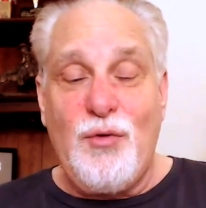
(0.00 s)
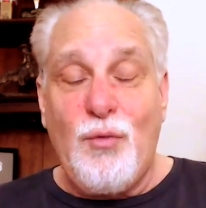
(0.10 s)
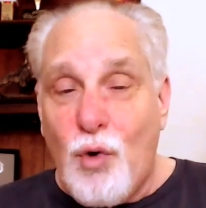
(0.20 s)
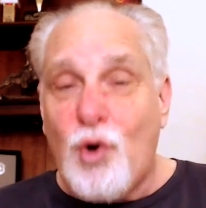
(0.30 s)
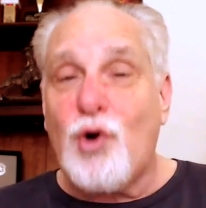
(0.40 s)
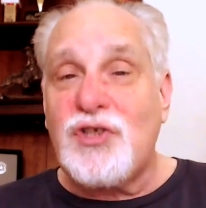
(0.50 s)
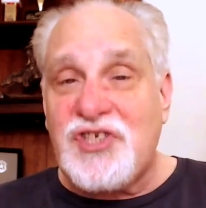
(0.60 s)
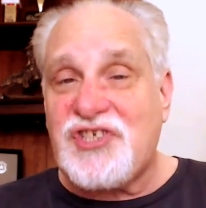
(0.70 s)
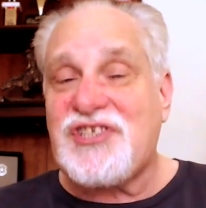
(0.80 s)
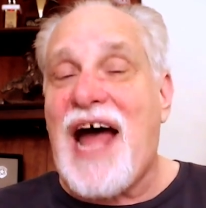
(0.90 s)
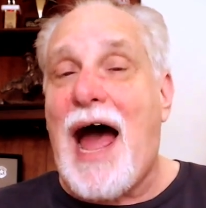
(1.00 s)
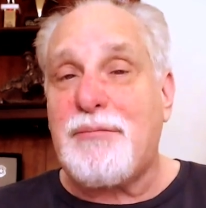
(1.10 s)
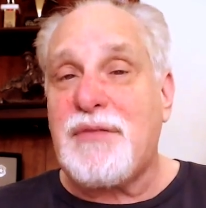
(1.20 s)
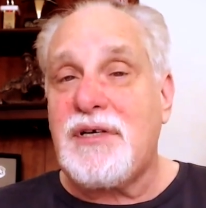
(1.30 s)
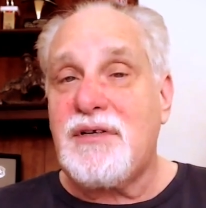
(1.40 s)
world
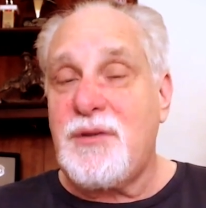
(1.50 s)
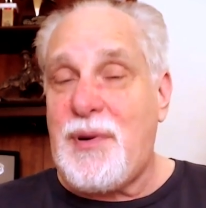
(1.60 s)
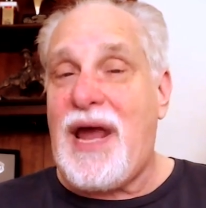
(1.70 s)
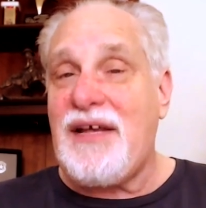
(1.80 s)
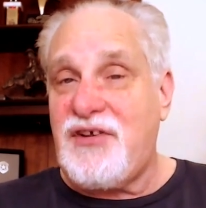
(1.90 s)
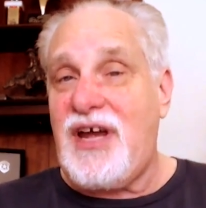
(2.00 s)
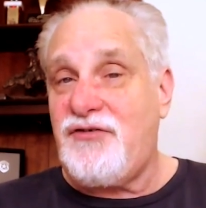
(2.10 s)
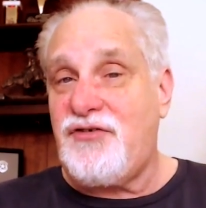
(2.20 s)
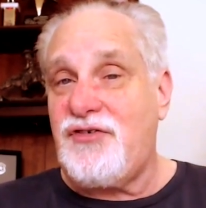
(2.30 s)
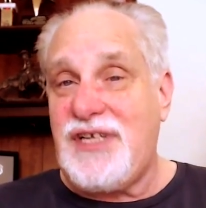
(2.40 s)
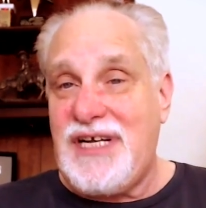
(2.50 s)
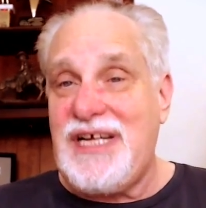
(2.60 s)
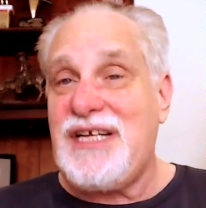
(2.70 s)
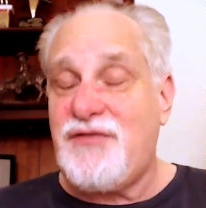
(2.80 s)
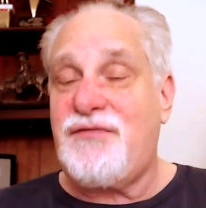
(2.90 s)
stopped to pay attention to
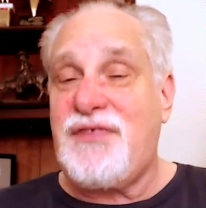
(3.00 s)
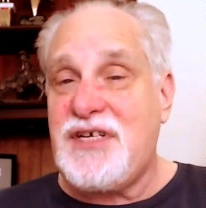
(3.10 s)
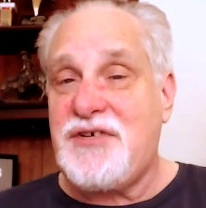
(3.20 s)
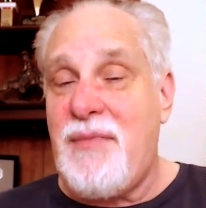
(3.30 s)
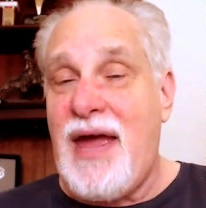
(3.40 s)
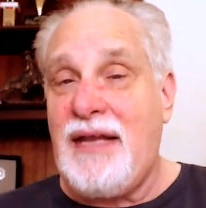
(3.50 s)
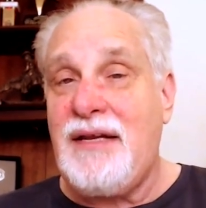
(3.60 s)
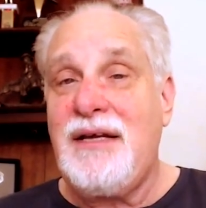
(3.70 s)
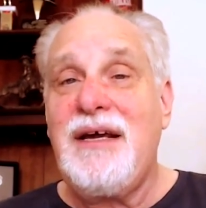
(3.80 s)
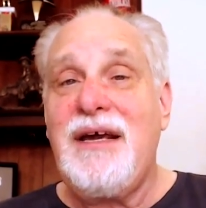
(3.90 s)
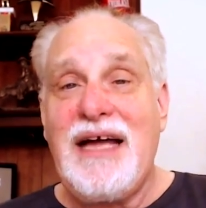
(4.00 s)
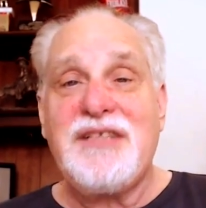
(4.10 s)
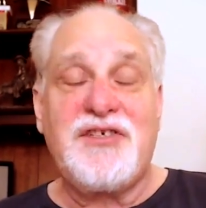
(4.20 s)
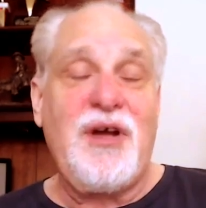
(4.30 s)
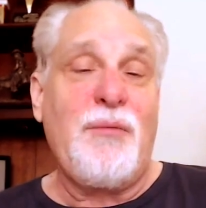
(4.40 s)
each of these men
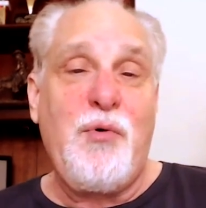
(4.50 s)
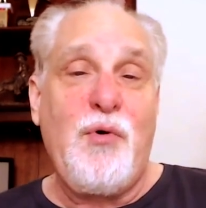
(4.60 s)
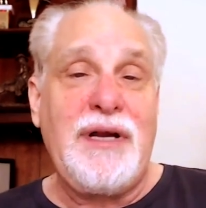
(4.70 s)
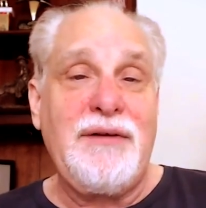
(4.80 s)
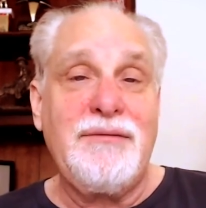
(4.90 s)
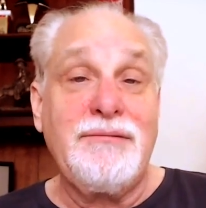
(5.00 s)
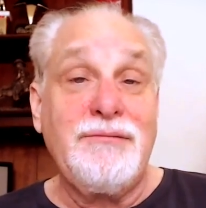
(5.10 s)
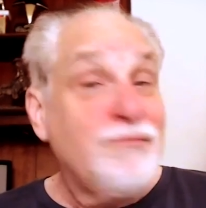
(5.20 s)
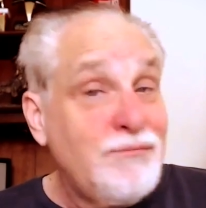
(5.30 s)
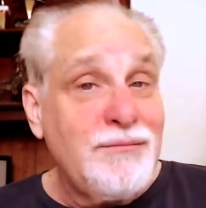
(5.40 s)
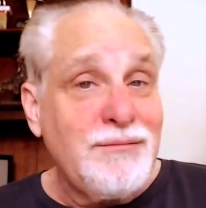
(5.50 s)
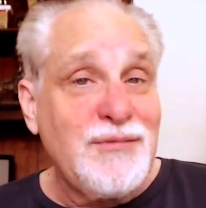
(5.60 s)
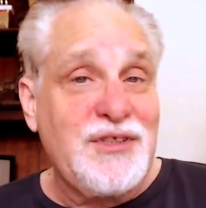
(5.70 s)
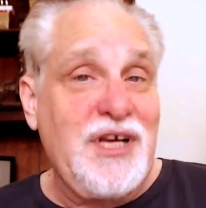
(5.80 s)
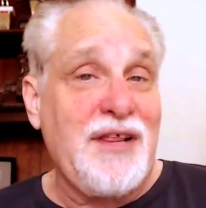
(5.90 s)
at some point,
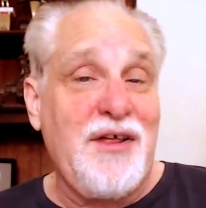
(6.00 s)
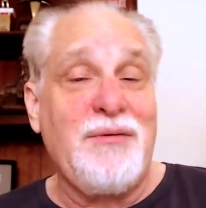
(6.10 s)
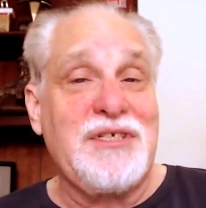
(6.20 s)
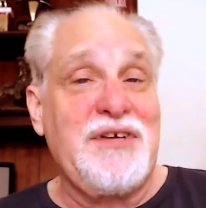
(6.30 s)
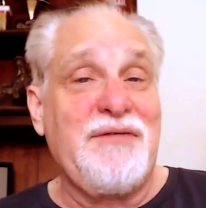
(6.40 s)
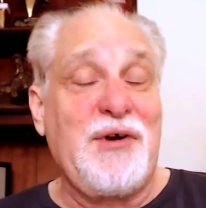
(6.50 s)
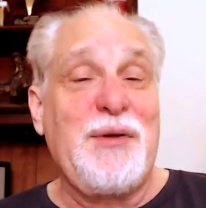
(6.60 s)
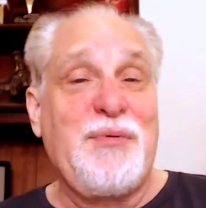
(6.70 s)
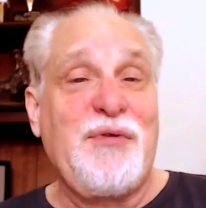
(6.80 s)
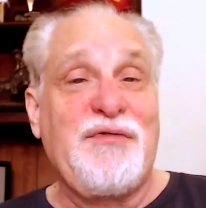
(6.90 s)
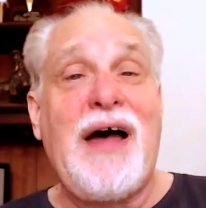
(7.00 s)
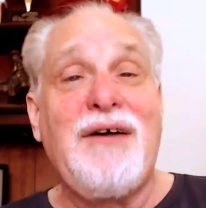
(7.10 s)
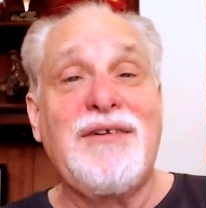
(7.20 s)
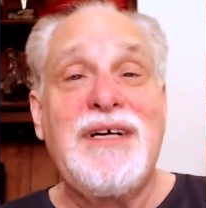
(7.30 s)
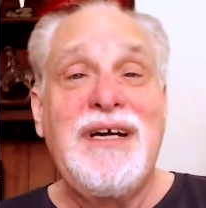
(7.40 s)
which I thought was a very
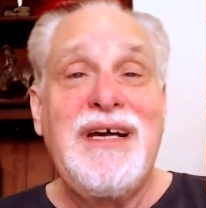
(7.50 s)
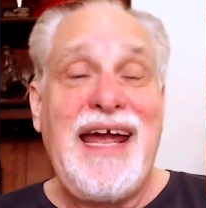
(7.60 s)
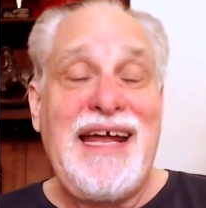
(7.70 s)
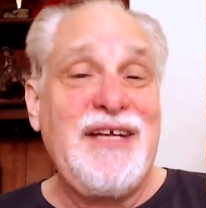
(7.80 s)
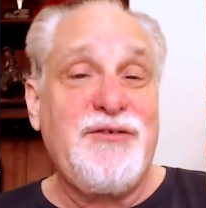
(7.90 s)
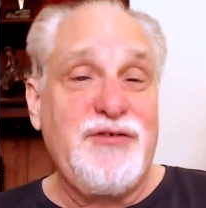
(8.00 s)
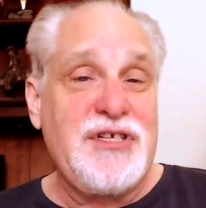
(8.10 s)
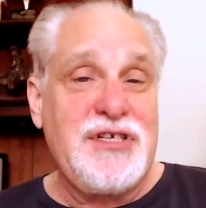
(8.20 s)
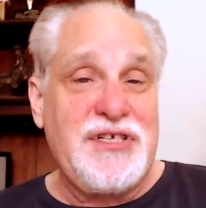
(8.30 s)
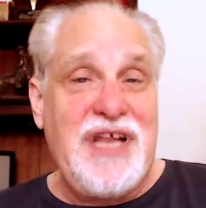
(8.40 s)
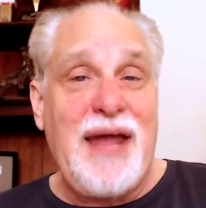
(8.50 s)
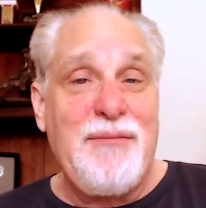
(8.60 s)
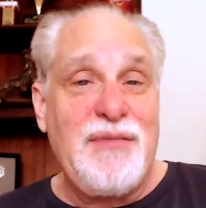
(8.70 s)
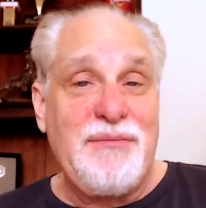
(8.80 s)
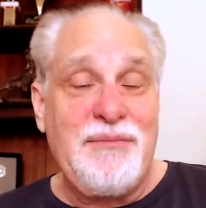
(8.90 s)
profound and interesting
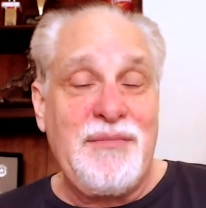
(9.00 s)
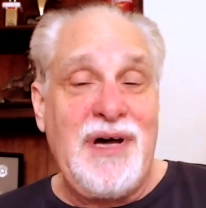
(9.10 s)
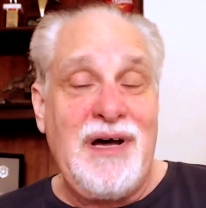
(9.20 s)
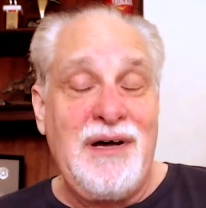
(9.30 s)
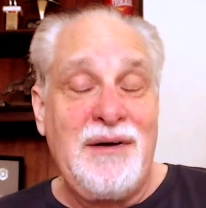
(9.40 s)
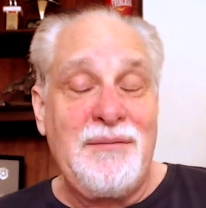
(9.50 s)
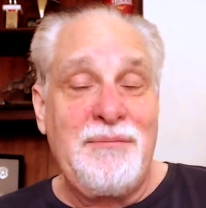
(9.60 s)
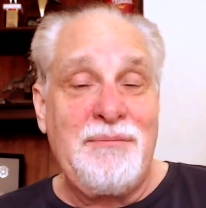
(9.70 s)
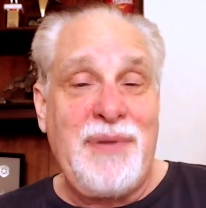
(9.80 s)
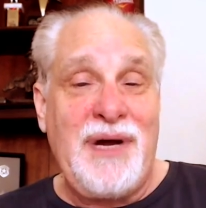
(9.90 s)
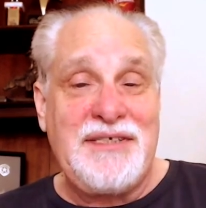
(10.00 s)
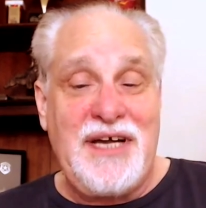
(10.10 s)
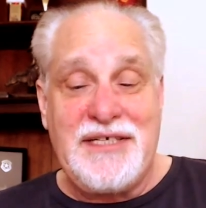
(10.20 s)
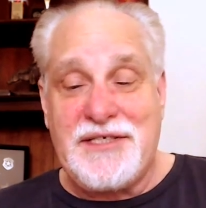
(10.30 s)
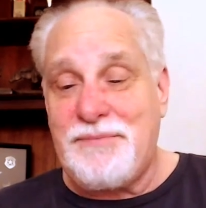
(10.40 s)
statement by
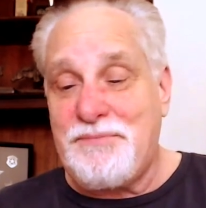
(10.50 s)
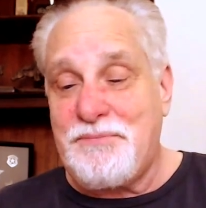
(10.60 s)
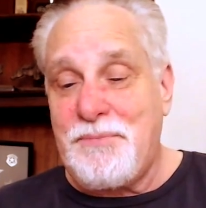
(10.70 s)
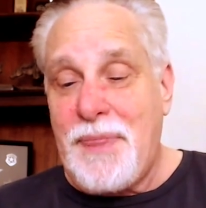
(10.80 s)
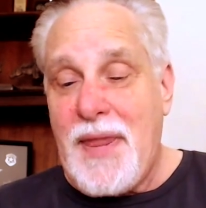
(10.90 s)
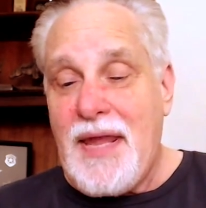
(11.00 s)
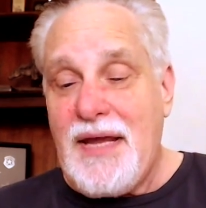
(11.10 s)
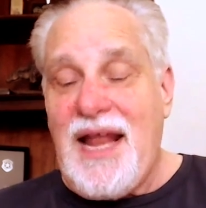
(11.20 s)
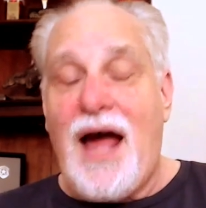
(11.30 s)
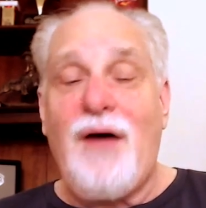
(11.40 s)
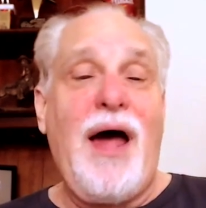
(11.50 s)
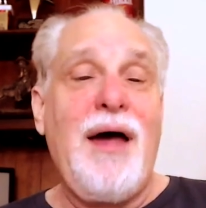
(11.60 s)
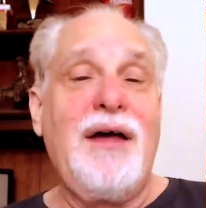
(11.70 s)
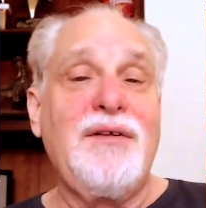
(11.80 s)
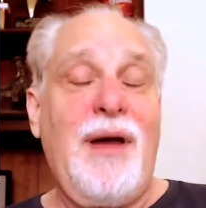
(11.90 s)
Tyson. Now,
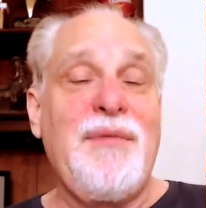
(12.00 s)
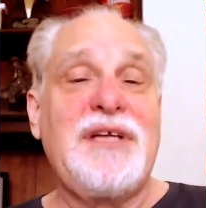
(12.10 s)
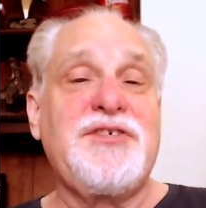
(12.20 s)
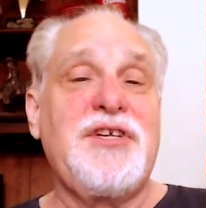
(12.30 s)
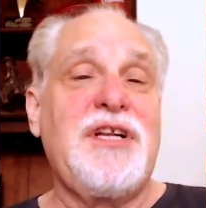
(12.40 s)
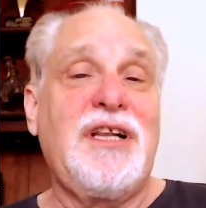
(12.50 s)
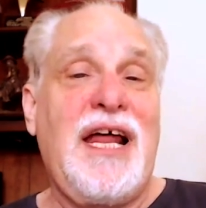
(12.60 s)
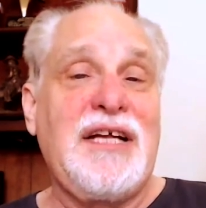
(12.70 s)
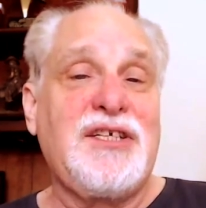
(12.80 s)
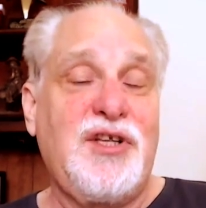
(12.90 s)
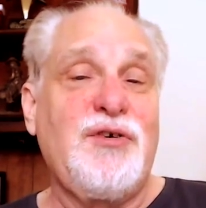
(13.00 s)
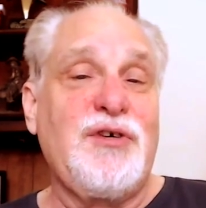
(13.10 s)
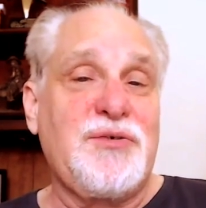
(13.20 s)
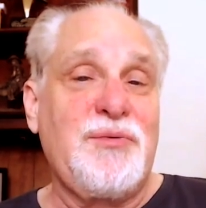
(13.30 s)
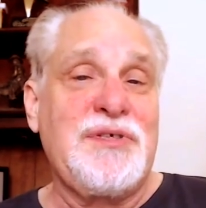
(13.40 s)
I mentioned that Lennox
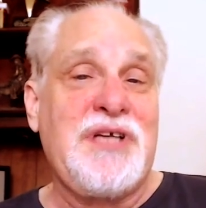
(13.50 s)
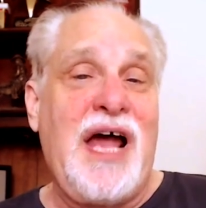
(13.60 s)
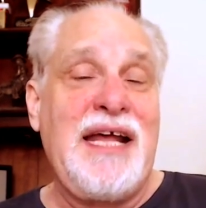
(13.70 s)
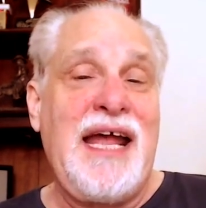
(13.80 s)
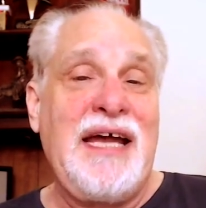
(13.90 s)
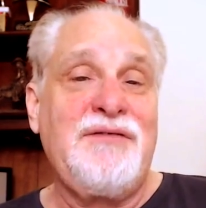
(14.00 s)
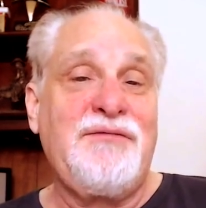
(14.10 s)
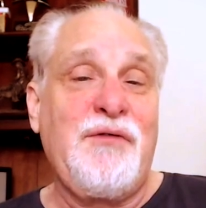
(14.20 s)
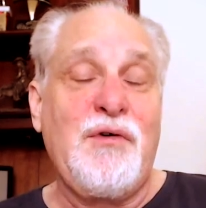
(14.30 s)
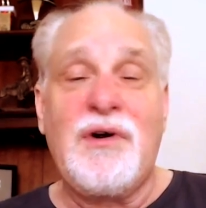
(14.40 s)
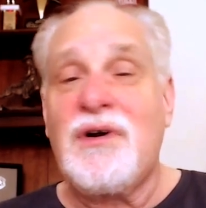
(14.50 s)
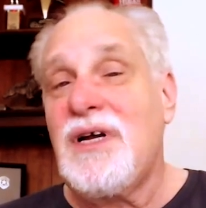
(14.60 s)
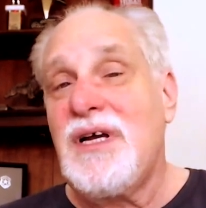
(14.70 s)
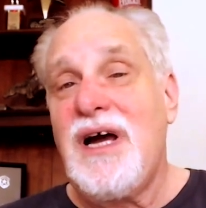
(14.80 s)
Lewis was on hand for